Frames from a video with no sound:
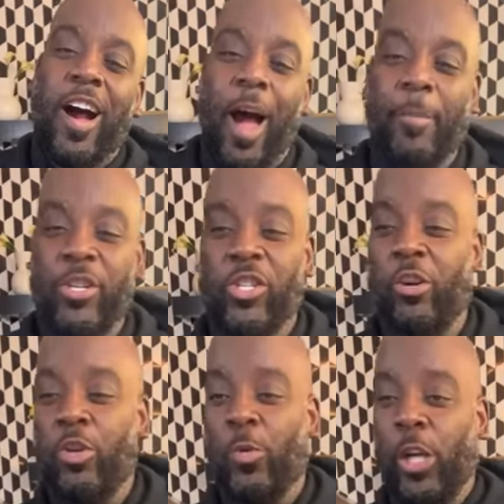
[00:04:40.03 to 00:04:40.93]
I'm going to show
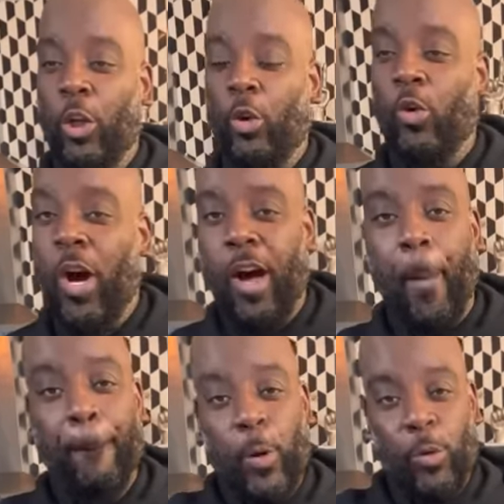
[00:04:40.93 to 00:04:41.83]
you a little
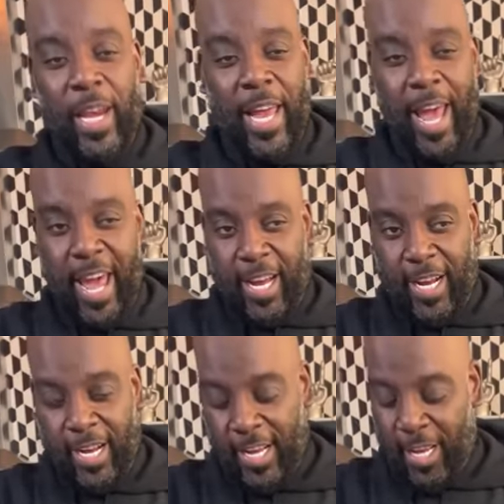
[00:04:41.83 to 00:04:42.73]
uh, bootleg
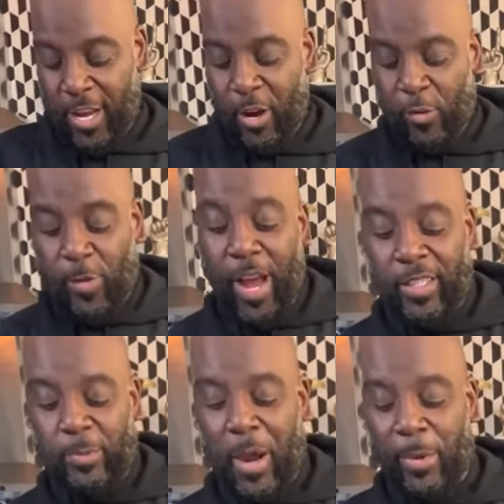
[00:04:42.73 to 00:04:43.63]

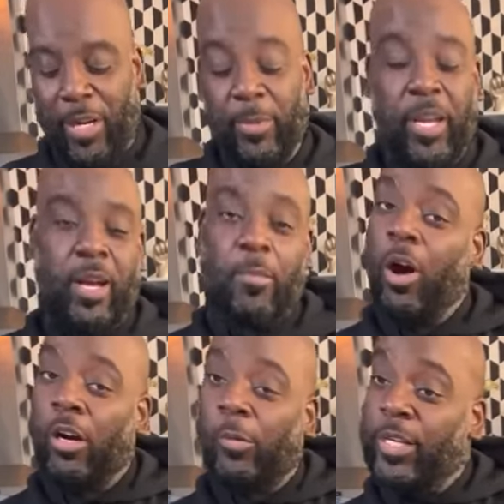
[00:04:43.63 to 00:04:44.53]
raspberry lemonade
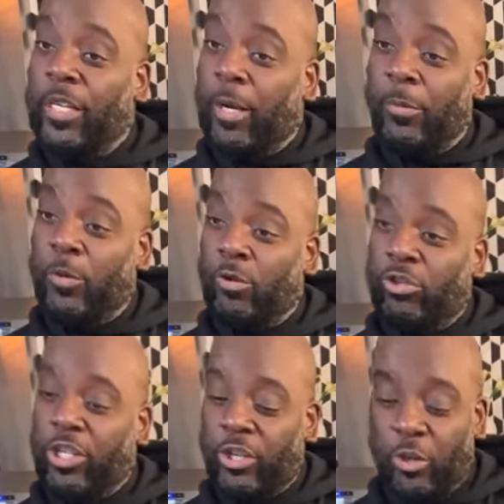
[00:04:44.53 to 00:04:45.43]
margarita that you
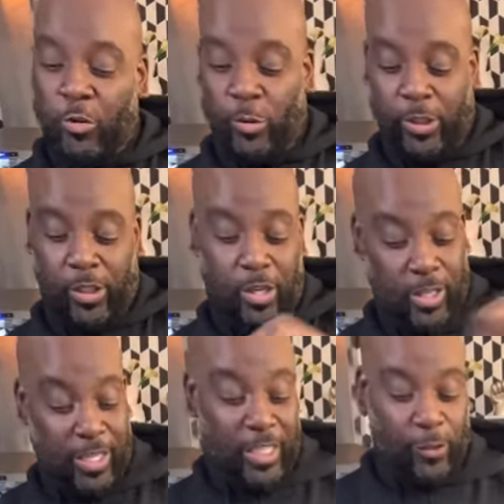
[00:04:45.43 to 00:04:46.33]
could use
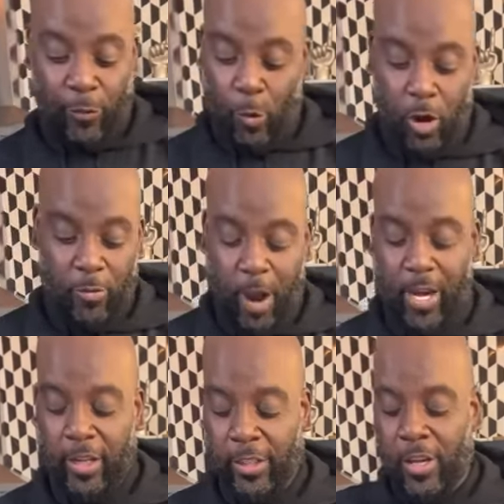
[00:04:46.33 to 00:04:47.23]
this for, right?
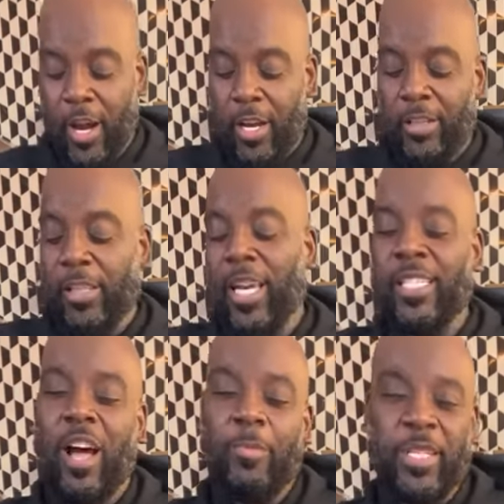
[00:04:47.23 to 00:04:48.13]
Because
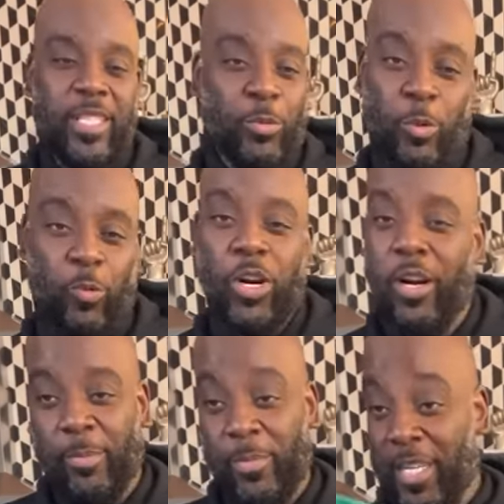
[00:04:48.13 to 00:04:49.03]
sometimes y'all mix this with
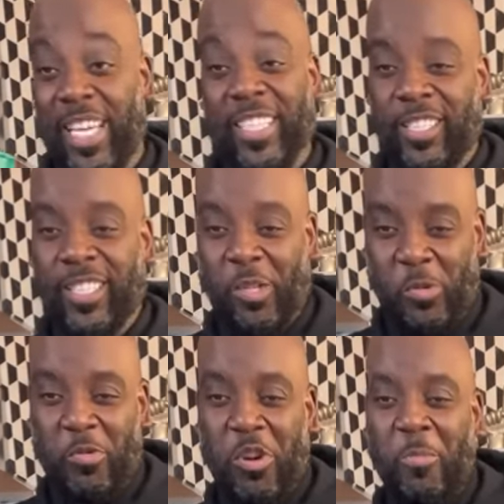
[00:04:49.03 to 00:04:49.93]
rum, and that's good
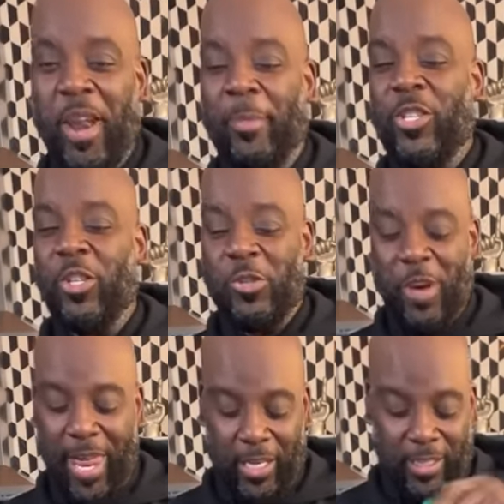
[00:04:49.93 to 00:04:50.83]
too. But I'm gonna show you
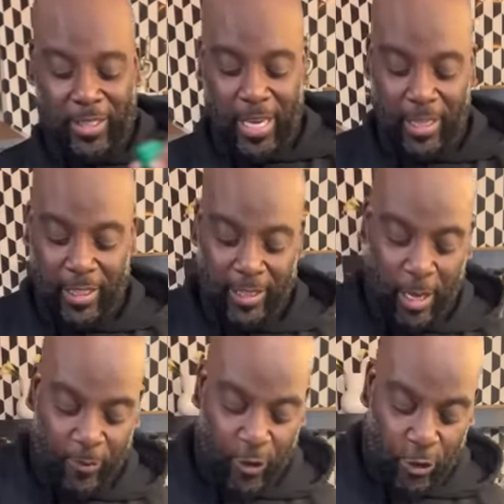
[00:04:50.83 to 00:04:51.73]
how to just take it a
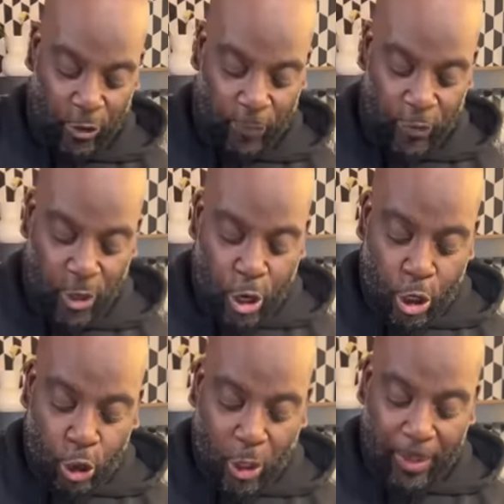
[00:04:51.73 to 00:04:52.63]
step further.
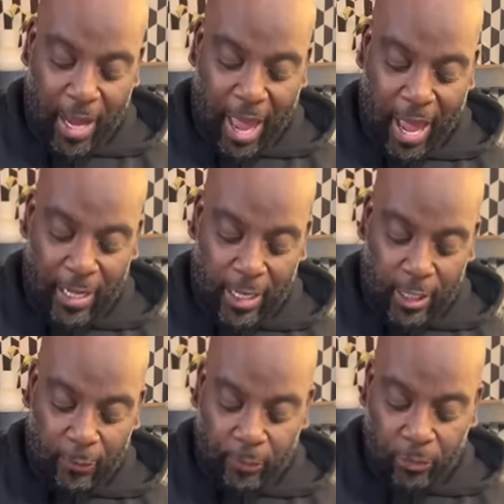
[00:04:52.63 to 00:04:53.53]
So I'm gonna add
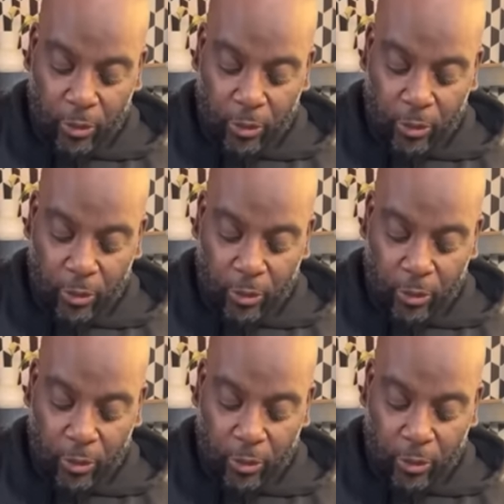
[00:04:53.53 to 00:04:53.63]
in